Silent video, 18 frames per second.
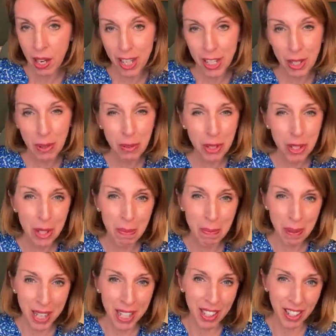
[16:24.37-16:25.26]
I don't want
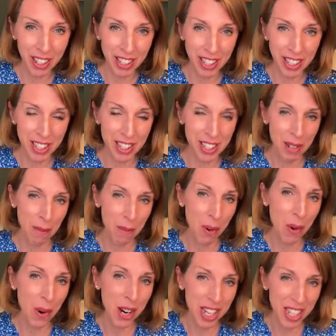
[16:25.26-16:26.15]
to be like that.
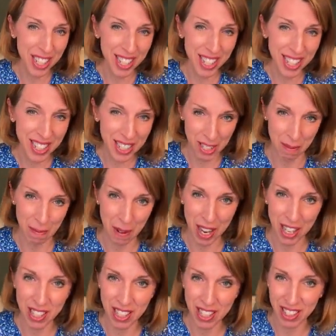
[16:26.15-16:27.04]
I'm quite
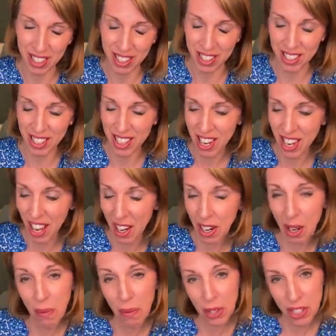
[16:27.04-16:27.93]
independent
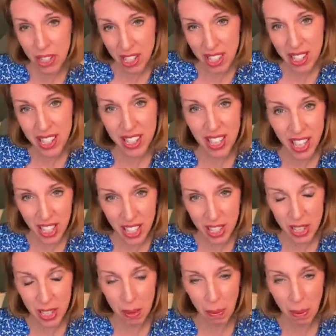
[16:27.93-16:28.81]
and I want to
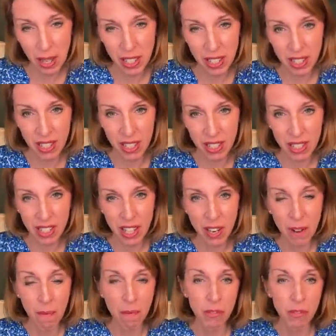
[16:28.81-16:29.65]
stay independent.